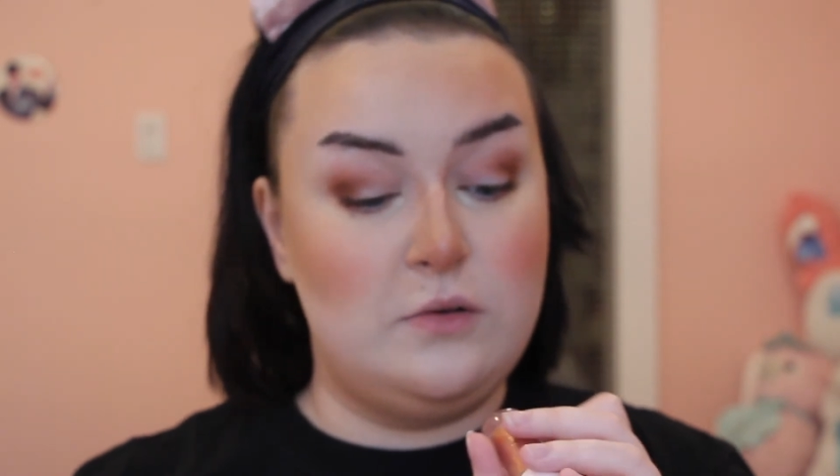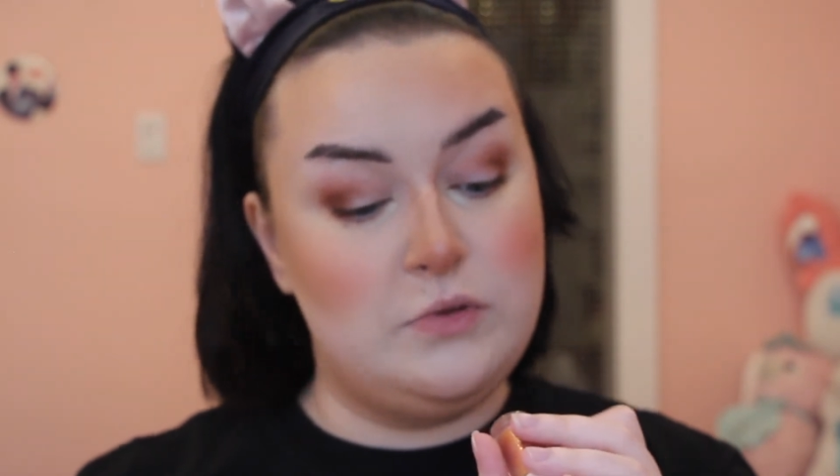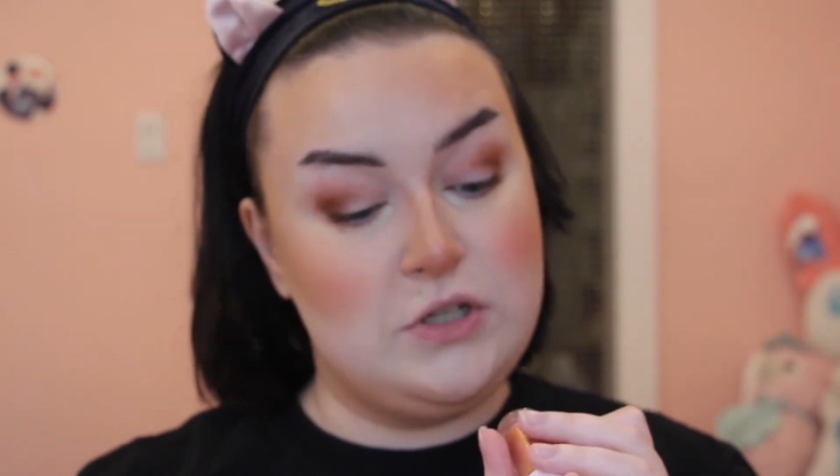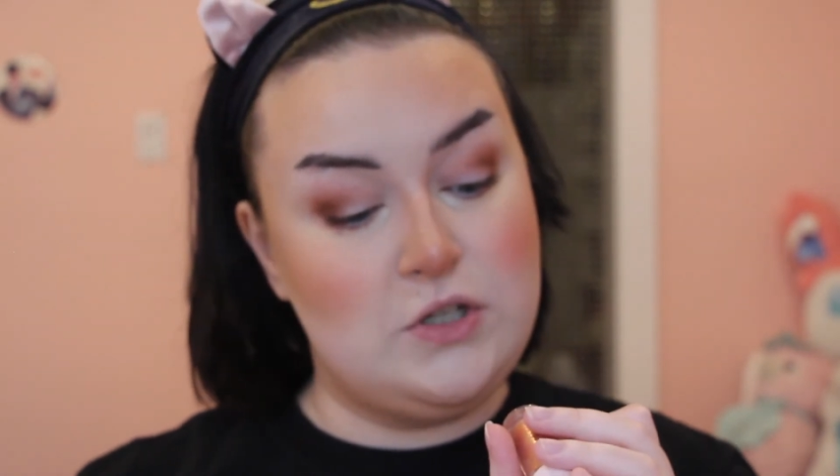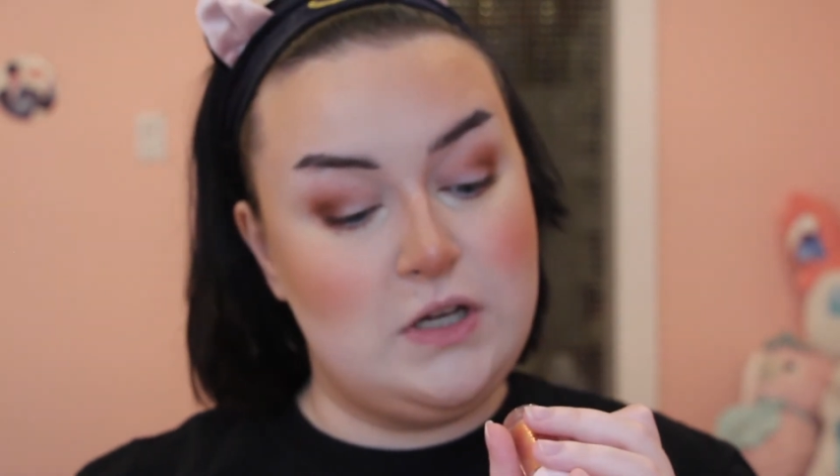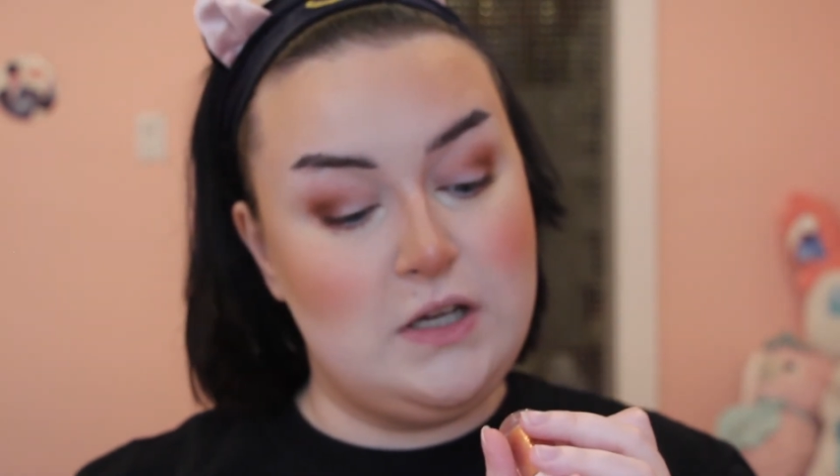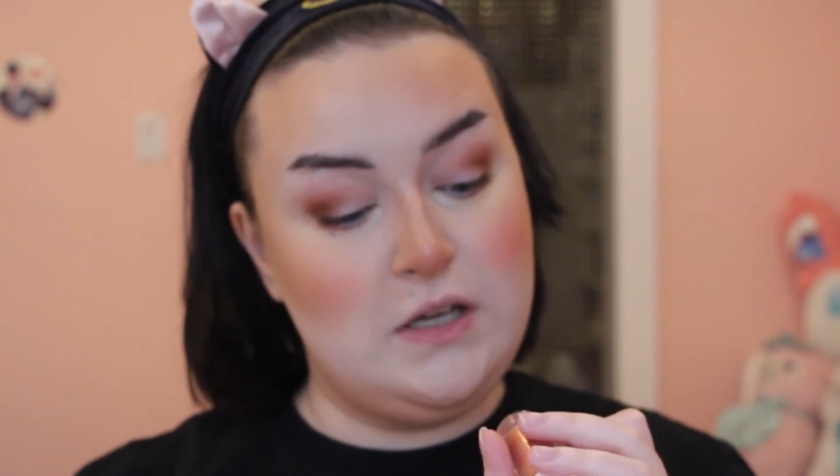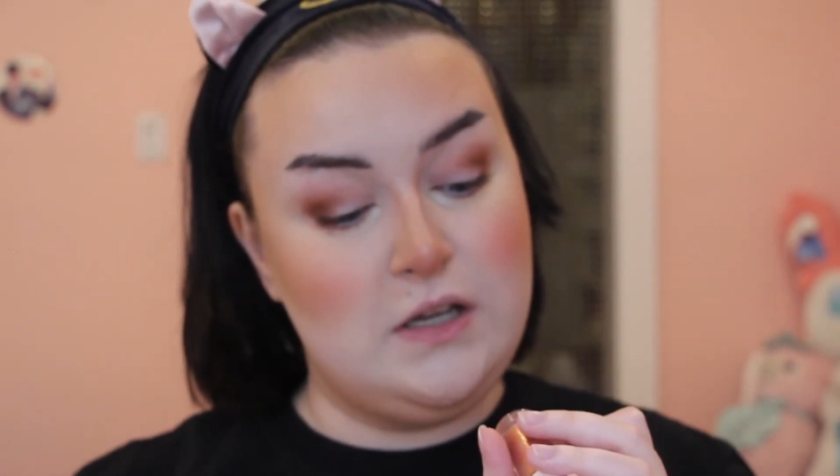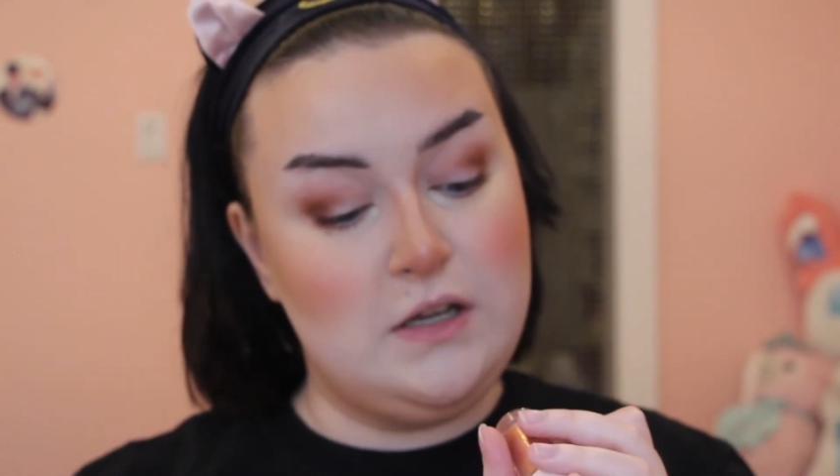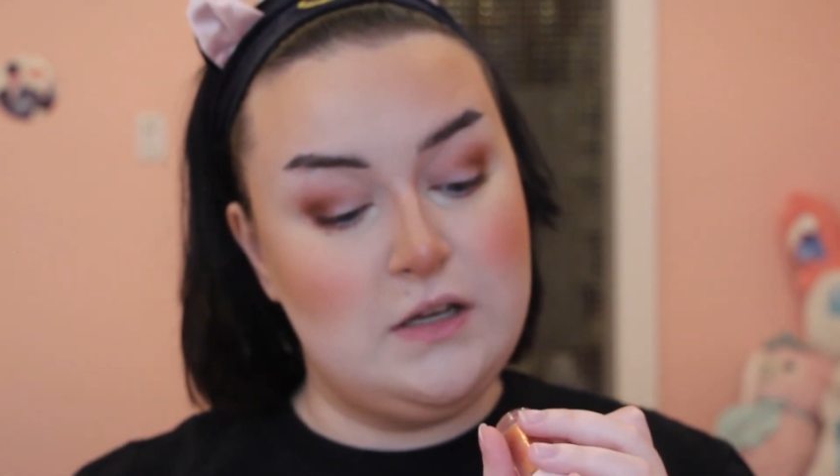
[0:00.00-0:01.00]
in the
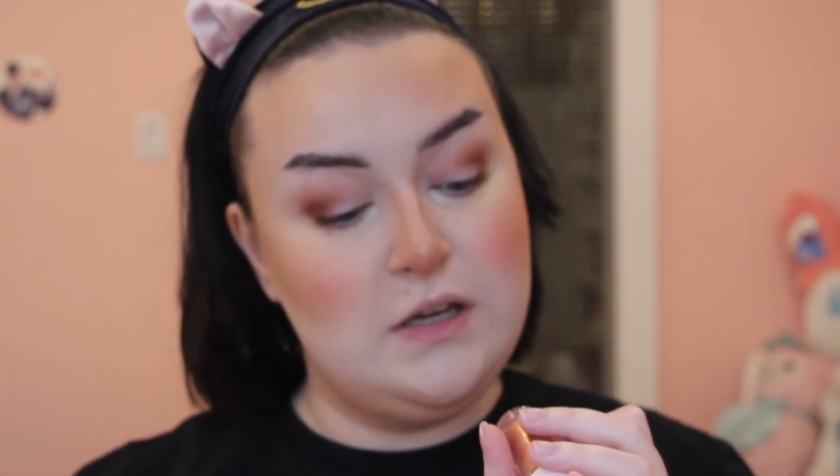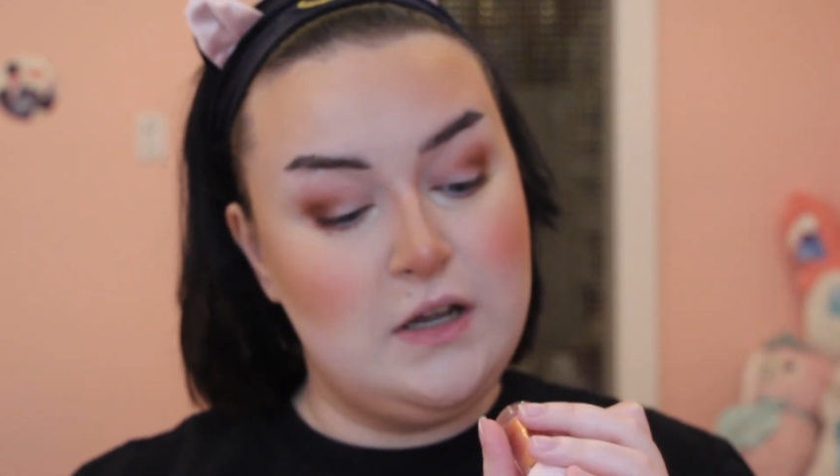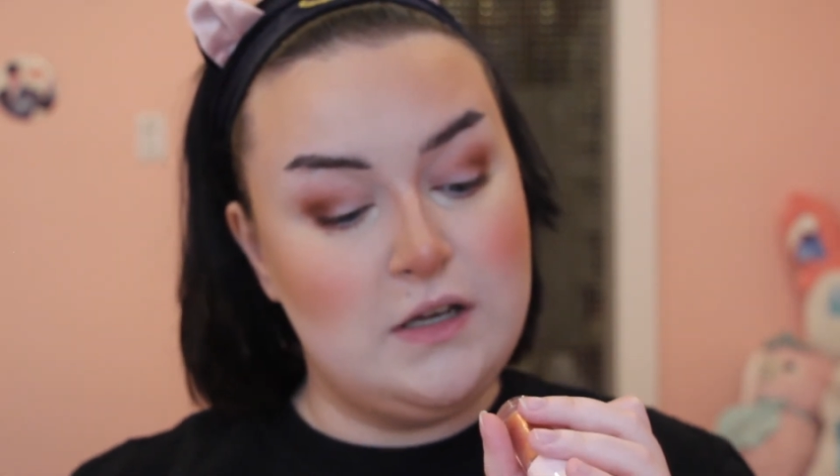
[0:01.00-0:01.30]
shade